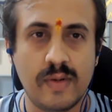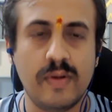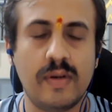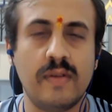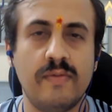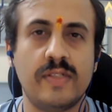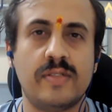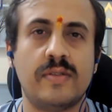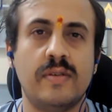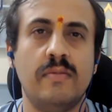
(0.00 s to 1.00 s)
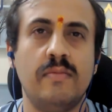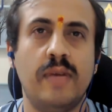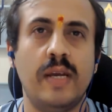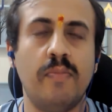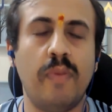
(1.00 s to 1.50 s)
Don't invest
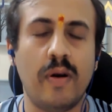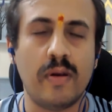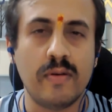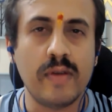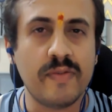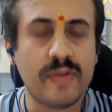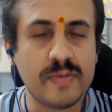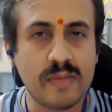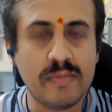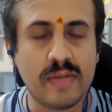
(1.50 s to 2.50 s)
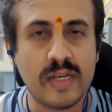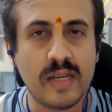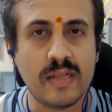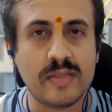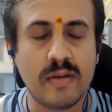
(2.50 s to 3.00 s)
by borrowing from somebody
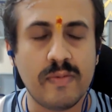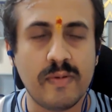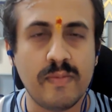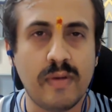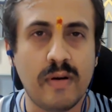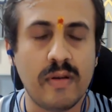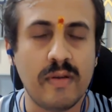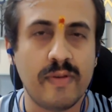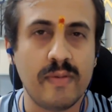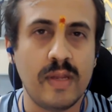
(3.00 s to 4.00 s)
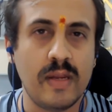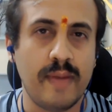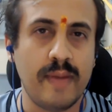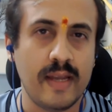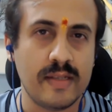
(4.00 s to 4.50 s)
else, or from borrowing from any
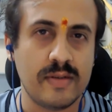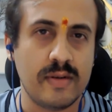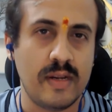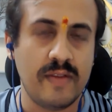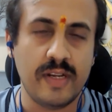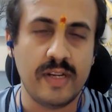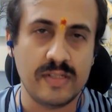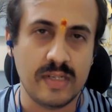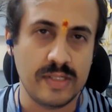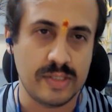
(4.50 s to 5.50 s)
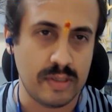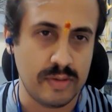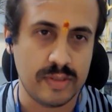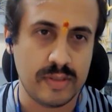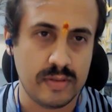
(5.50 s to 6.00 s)
banks or any financial
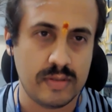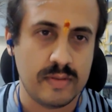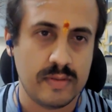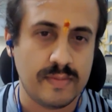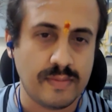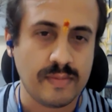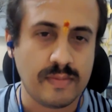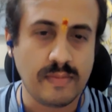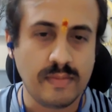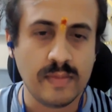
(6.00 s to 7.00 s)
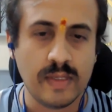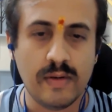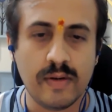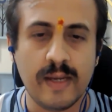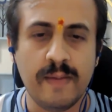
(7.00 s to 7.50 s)
institutions.
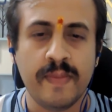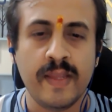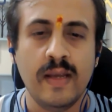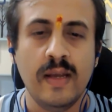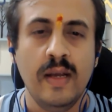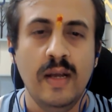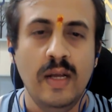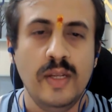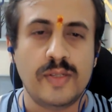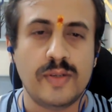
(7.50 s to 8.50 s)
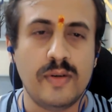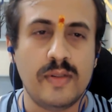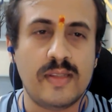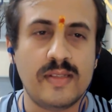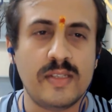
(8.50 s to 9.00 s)
Okay.
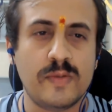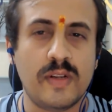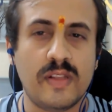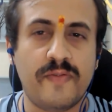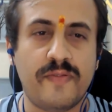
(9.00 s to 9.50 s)
So this is what